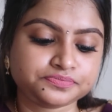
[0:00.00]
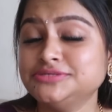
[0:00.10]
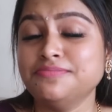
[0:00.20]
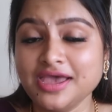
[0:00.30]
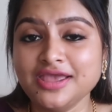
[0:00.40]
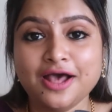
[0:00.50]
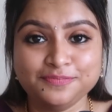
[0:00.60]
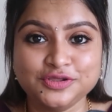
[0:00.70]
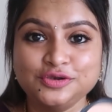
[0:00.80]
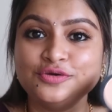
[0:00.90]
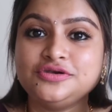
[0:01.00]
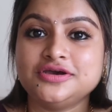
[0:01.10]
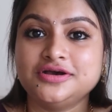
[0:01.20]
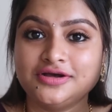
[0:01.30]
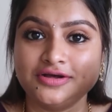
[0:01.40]
This is my absolute
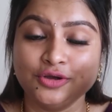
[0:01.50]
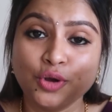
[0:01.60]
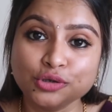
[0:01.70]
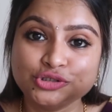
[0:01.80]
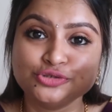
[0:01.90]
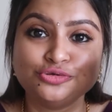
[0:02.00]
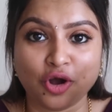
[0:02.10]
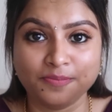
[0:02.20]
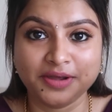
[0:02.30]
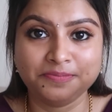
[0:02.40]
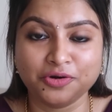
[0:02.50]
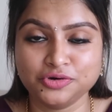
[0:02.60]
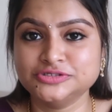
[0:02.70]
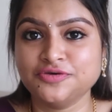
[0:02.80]
go-to compact powder.